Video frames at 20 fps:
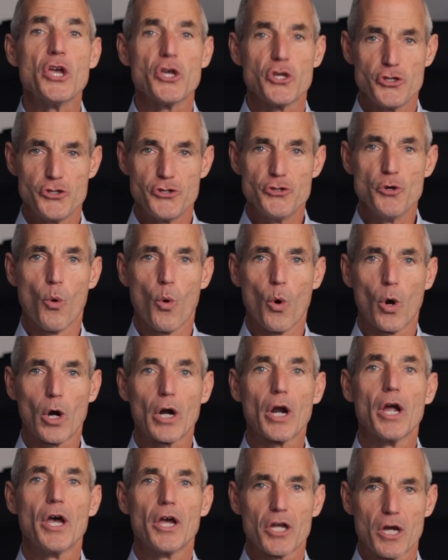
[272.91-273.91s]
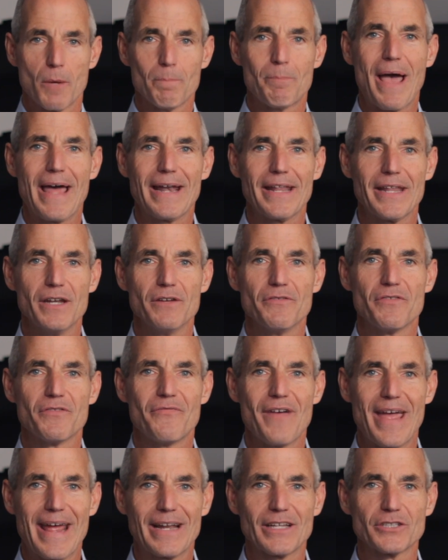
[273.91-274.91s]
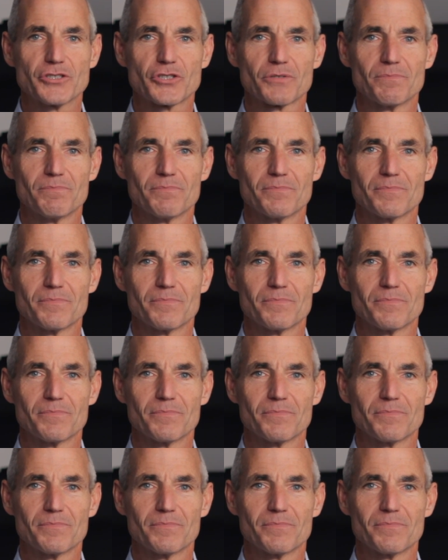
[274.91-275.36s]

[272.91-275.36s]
your competitive advantage.